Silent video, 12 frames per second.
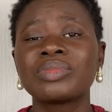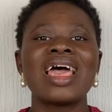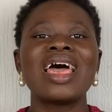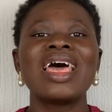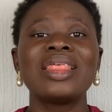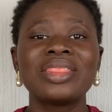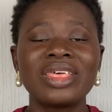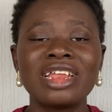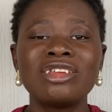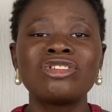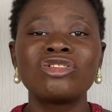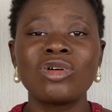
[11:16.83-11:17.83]
and then
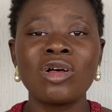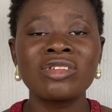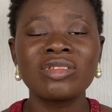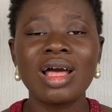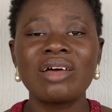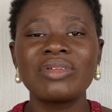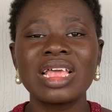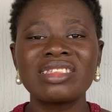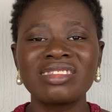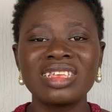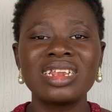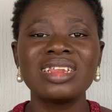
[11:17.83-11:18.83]
you should also have a
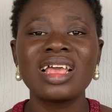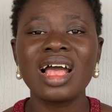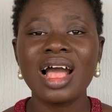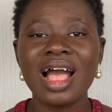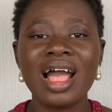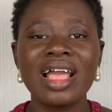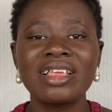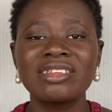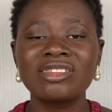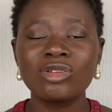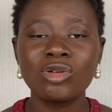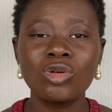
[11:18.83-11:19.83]
senior high
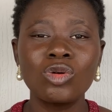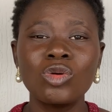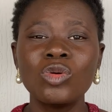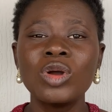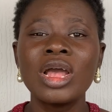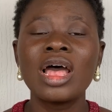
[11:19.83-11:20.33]
school